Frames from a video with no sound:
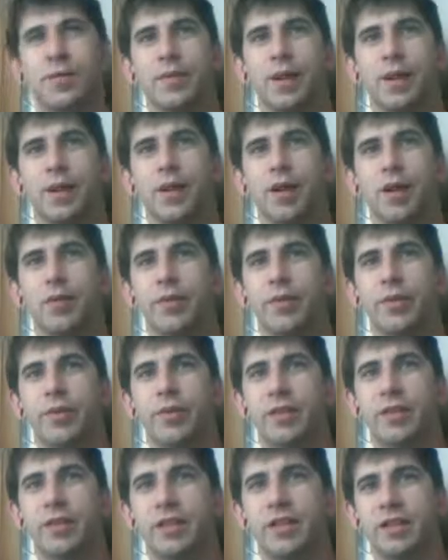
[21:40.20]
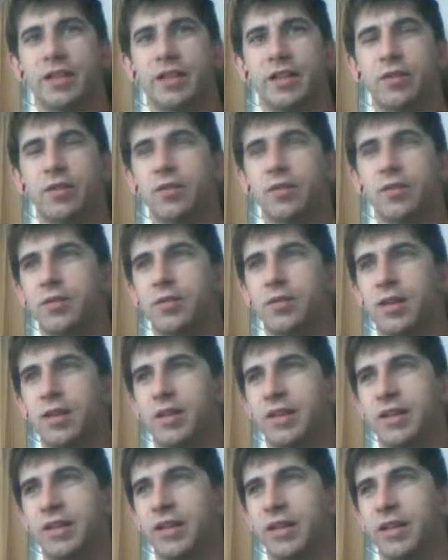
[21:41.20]
The one thing I did note is
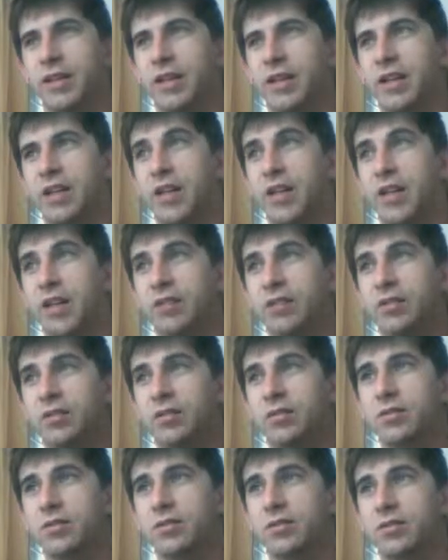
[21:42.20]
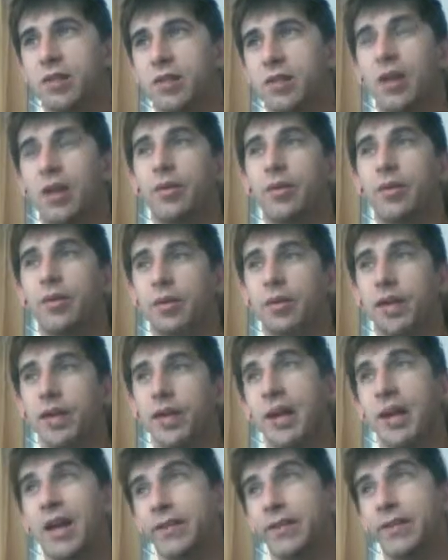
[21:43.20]
that the color... Oh, okay,
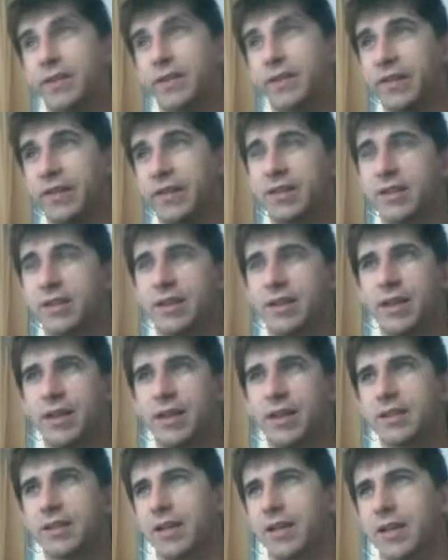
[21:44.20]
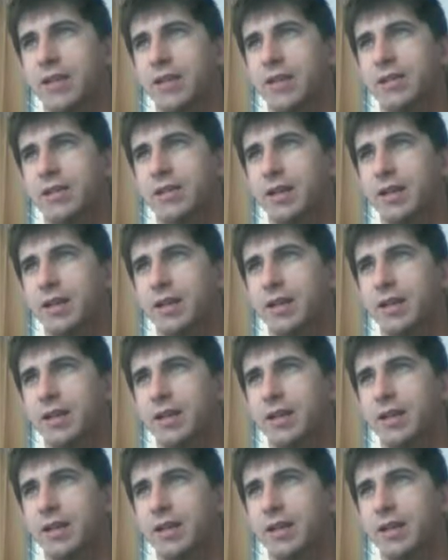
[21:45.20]
now it's fixed. Thanks, guys.